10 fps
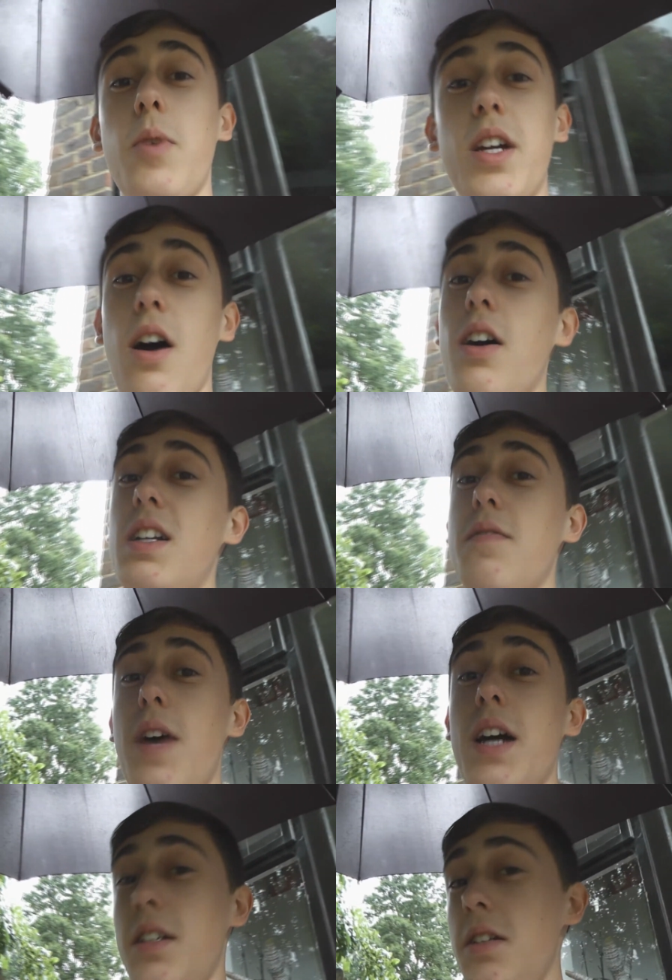we can't in
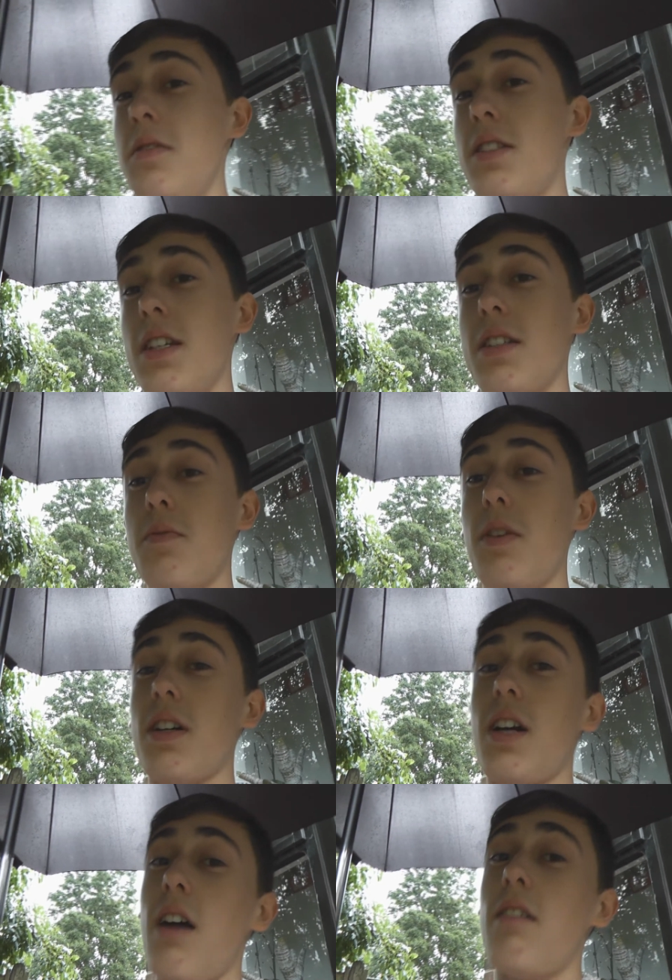fact use this. We are
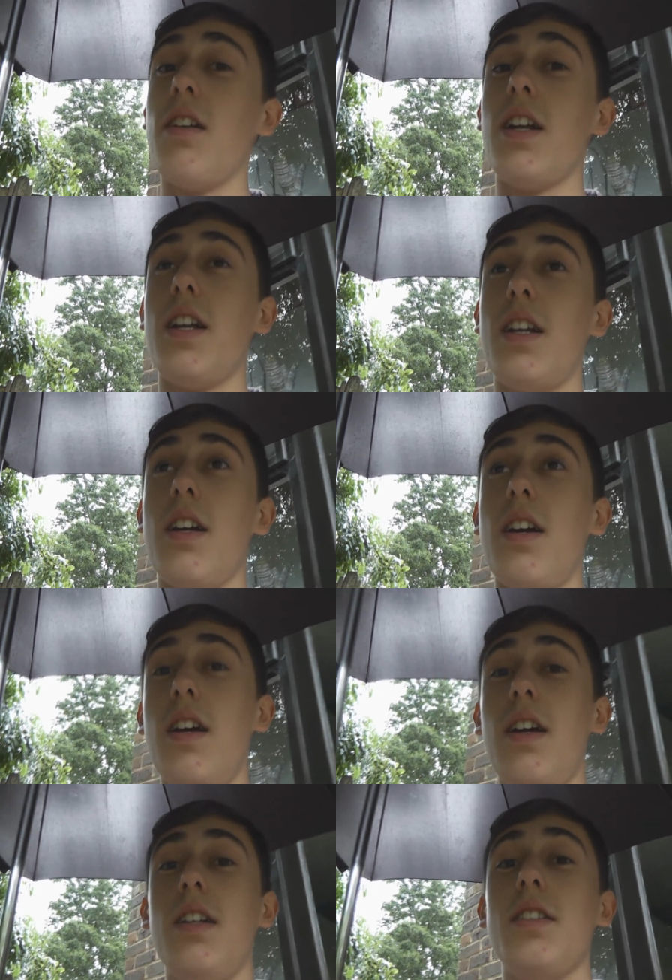currently
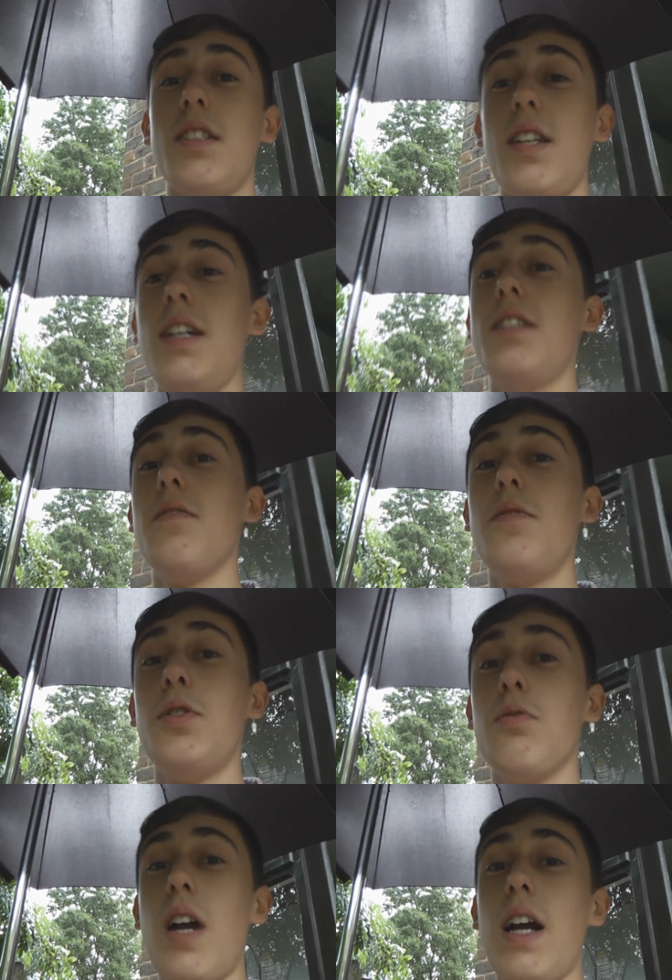in a state of
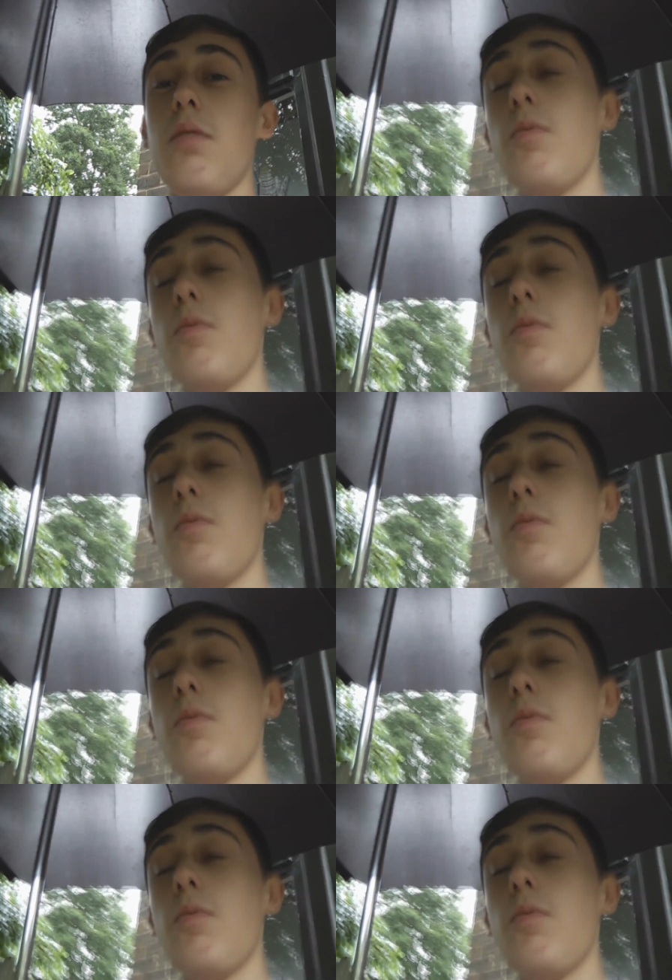drought.